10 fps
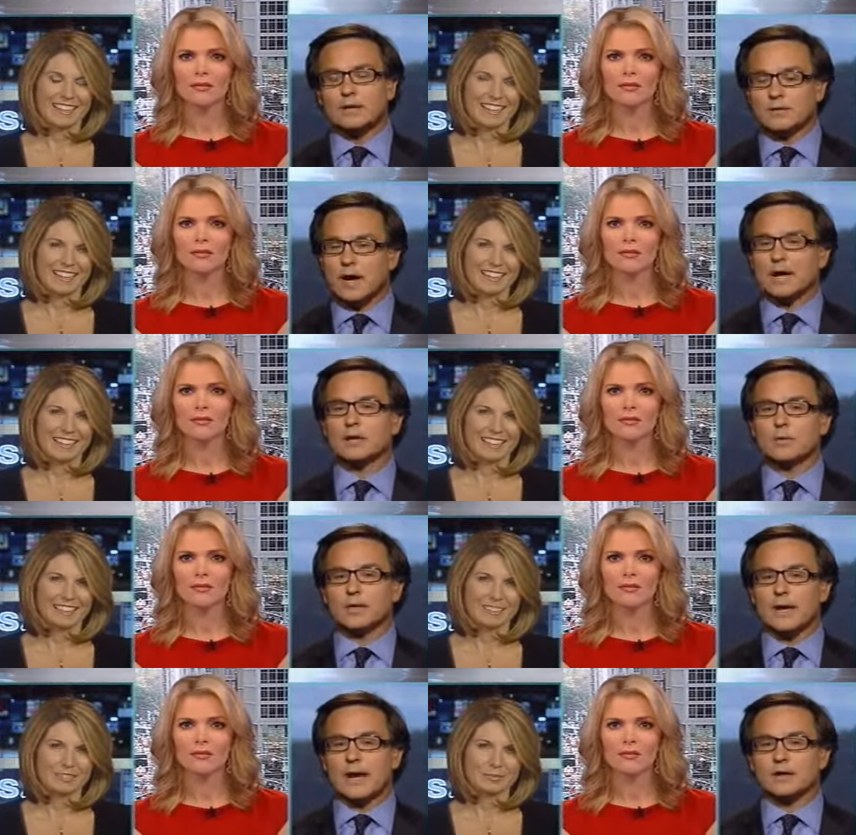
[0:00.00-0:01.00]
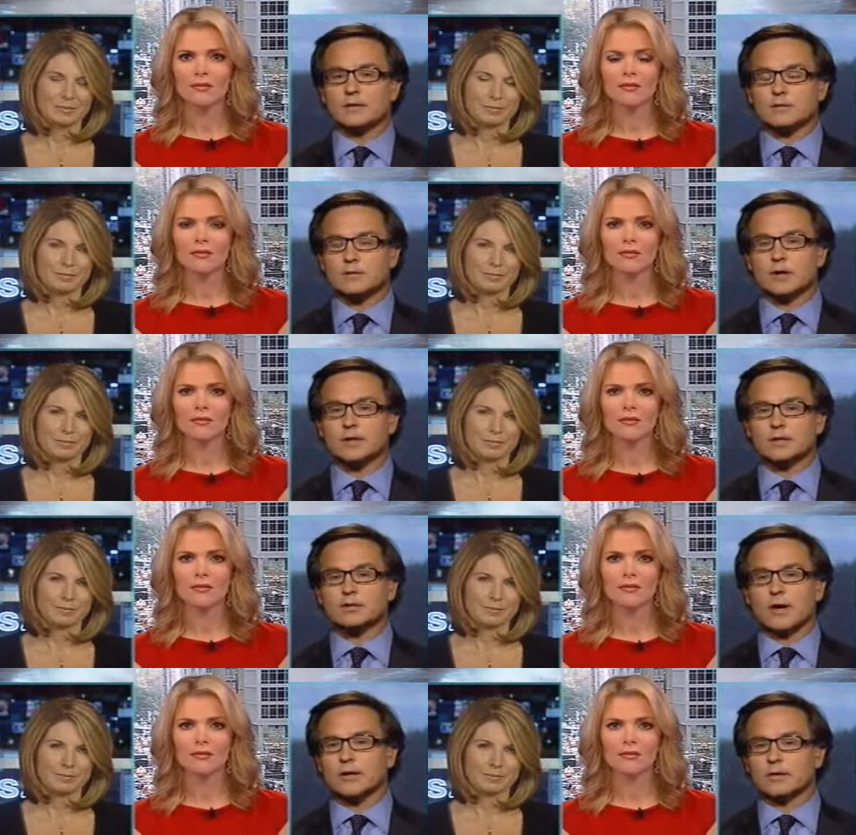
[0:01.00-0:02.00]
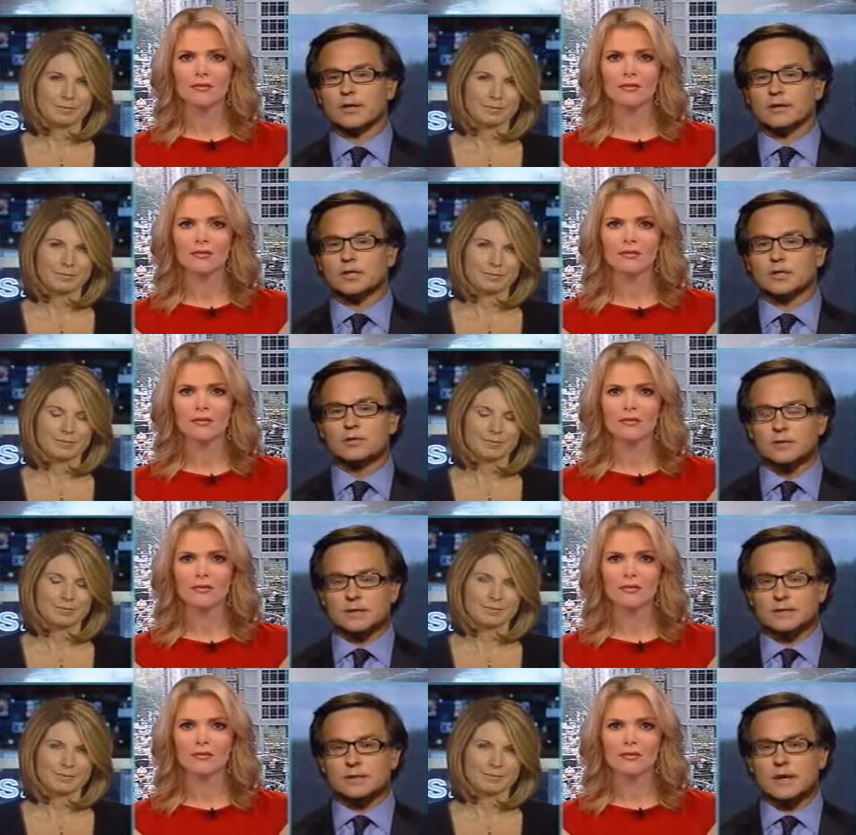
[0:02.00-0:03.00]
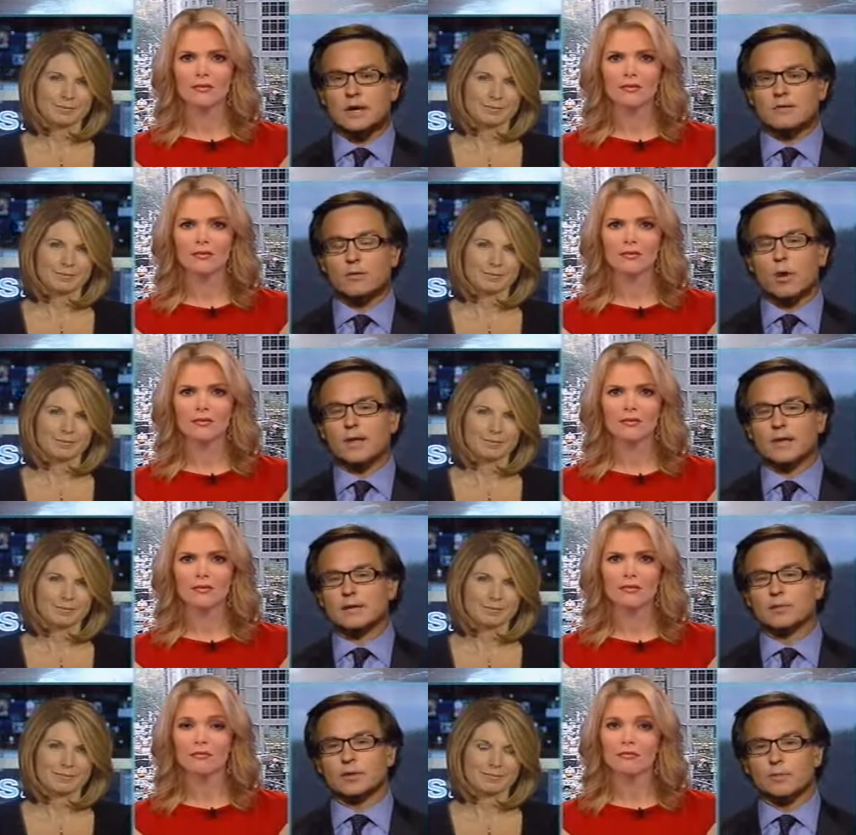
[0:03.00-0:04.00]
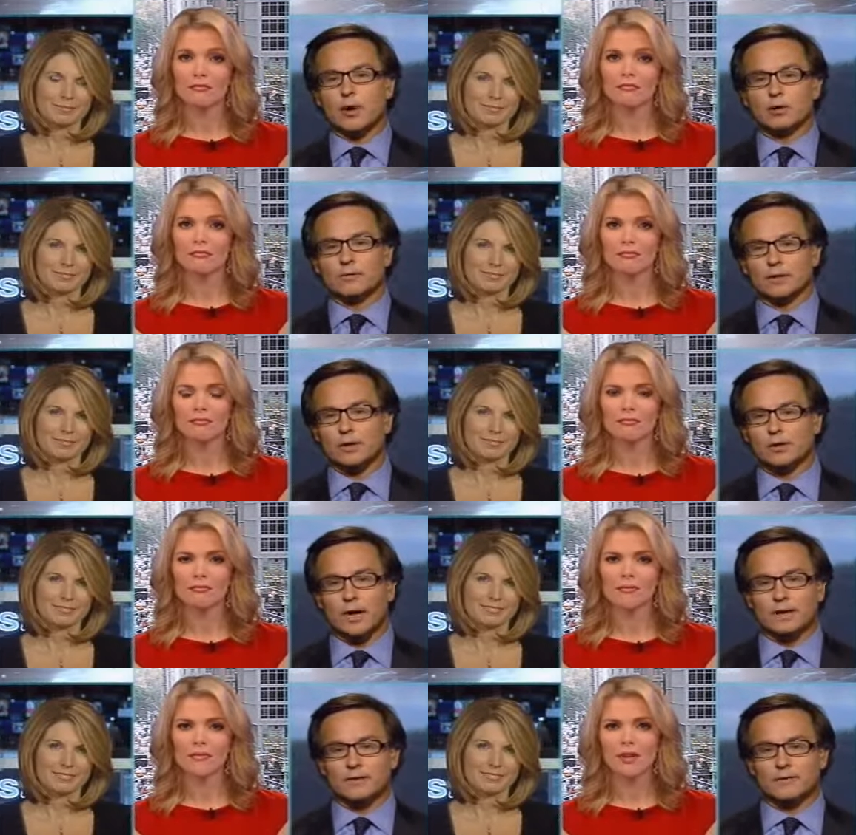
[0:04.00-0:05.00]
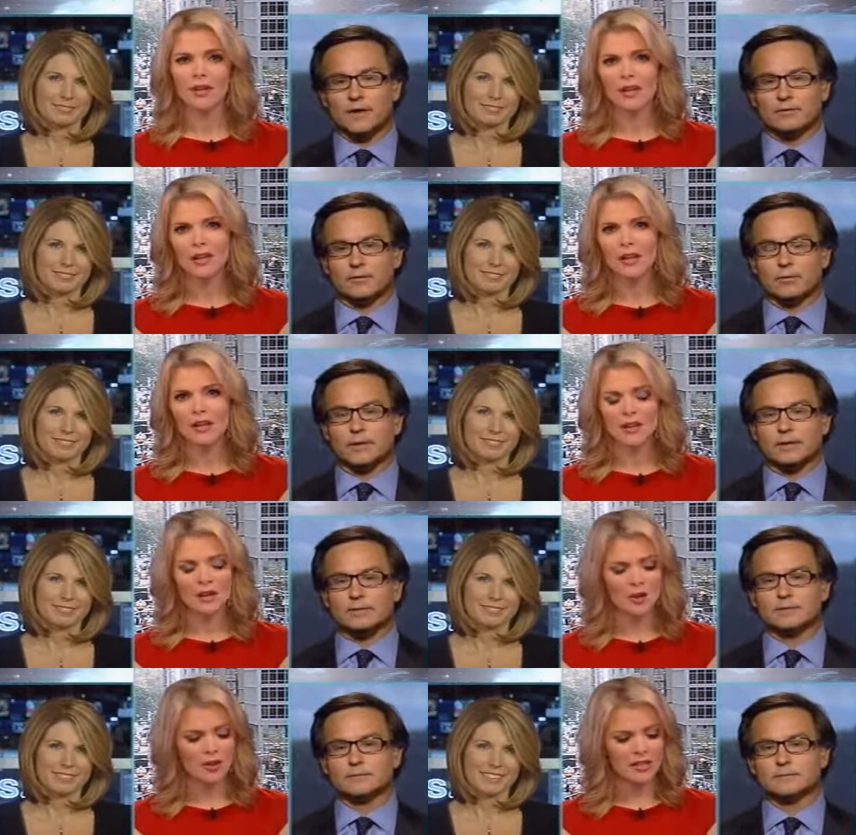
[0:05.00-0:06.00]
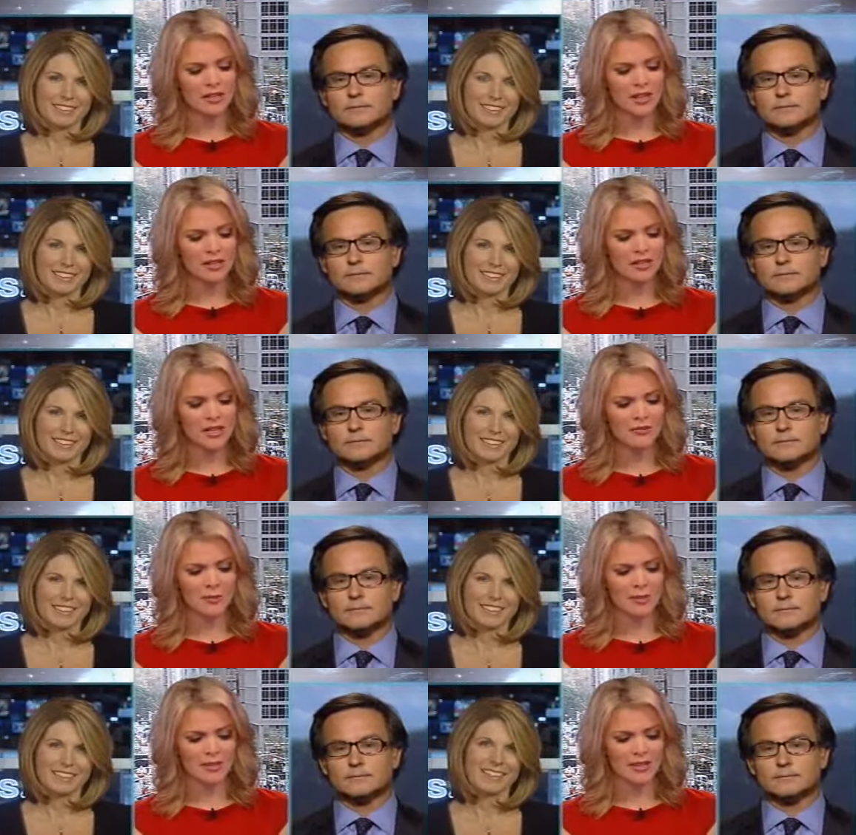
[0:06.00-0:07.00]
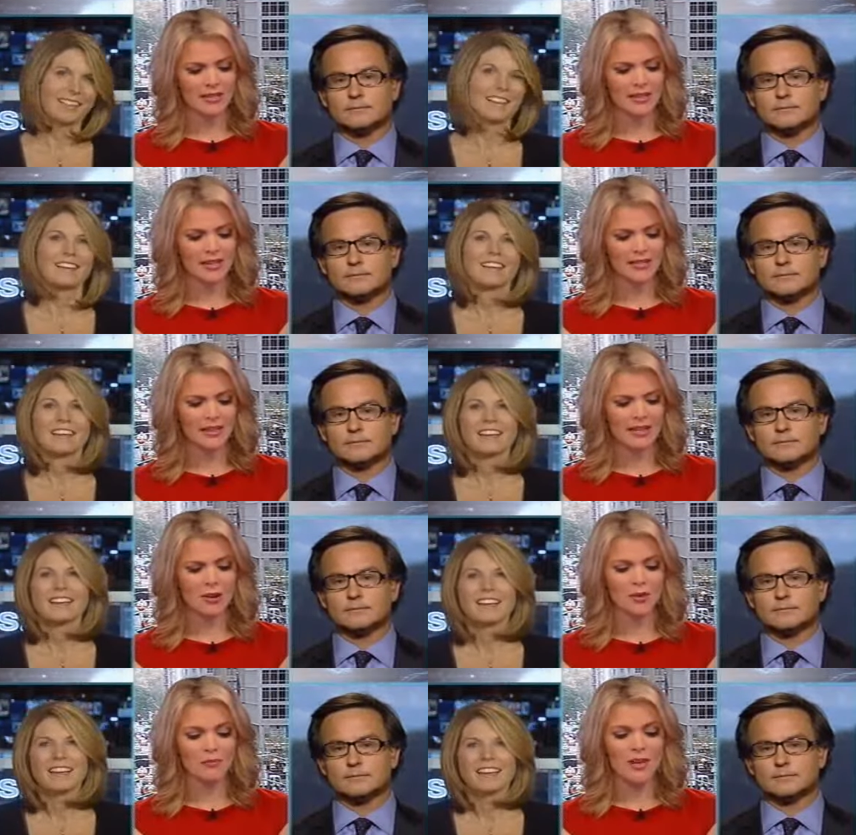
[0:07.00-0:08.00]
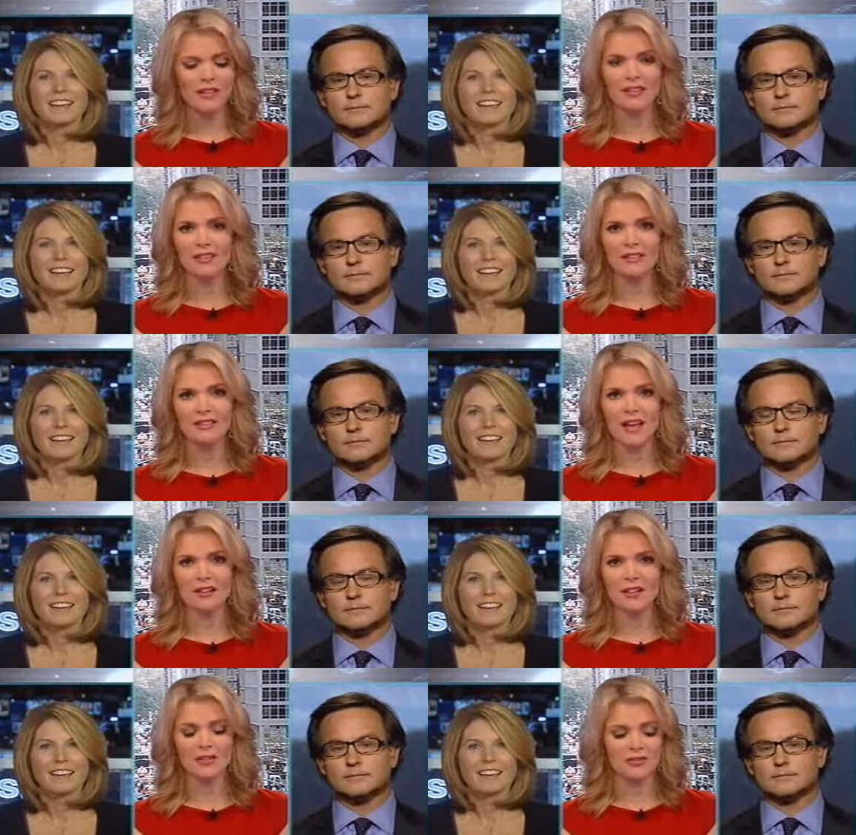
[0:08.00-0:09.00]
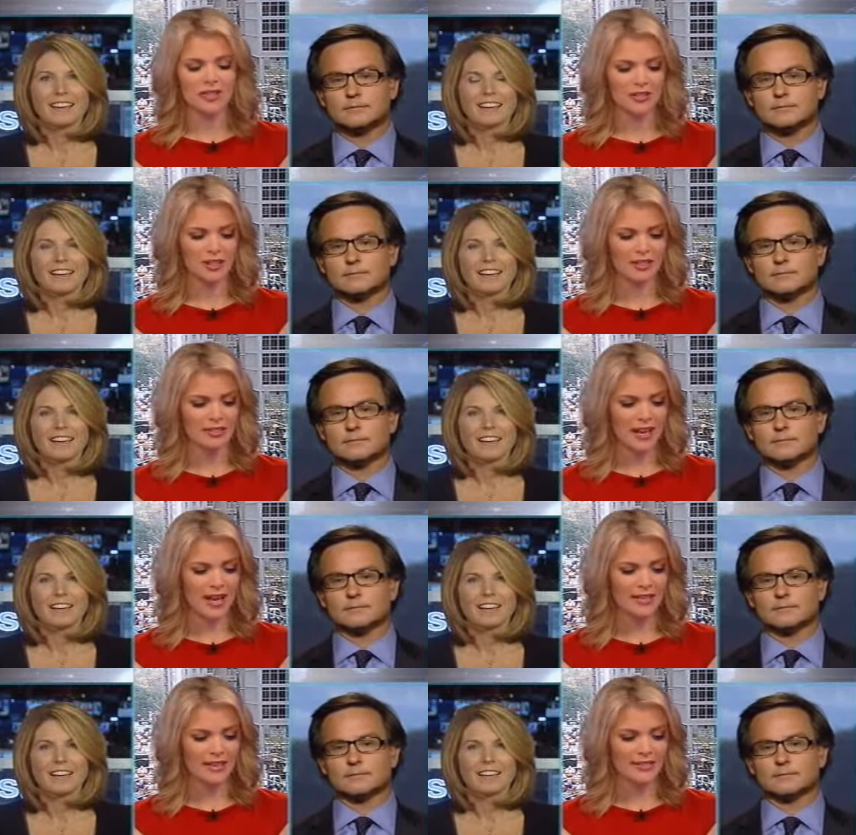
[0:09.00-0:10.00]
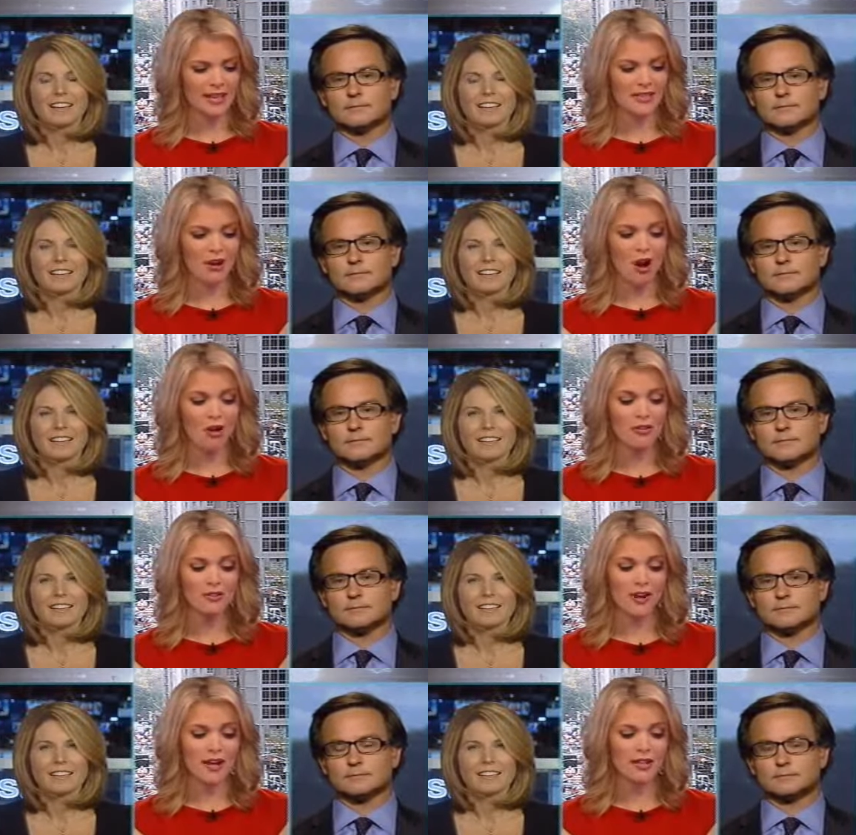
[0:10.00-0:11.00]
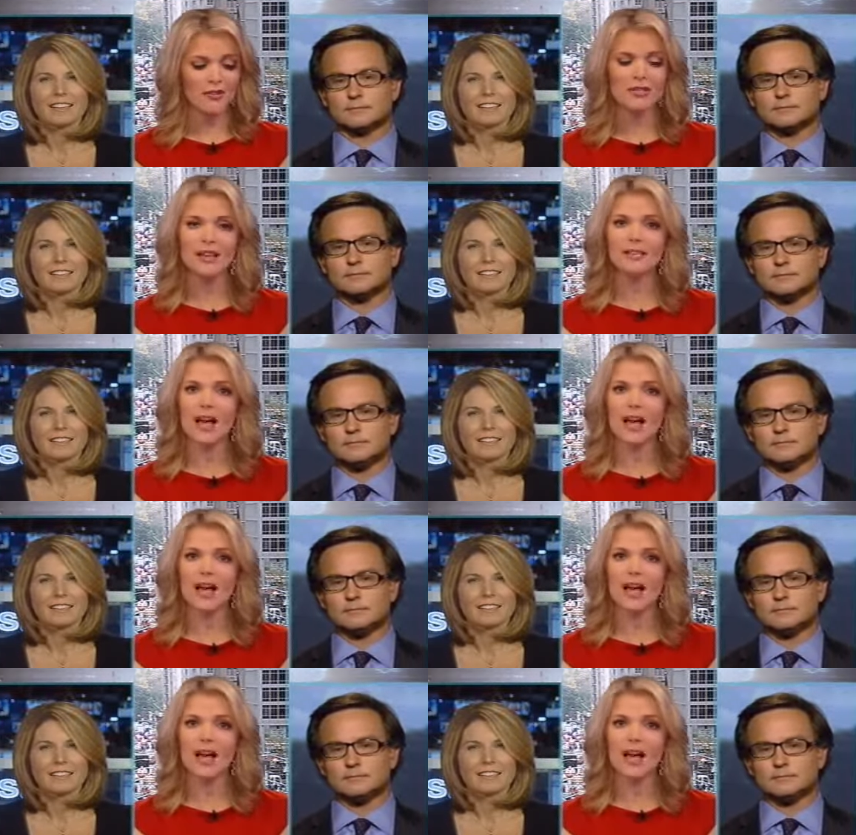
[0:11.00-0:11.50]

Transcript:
Speaker 1: that they're not going to win the House, and they're starting to try to create excuses for why they didn't put the ball over the goal line in the final few weeks.
Speaker 2: Nicolle, the, D, the DCCC says they don't admit that this is actually a strategic design, and they say they're, all they're trying to do is, is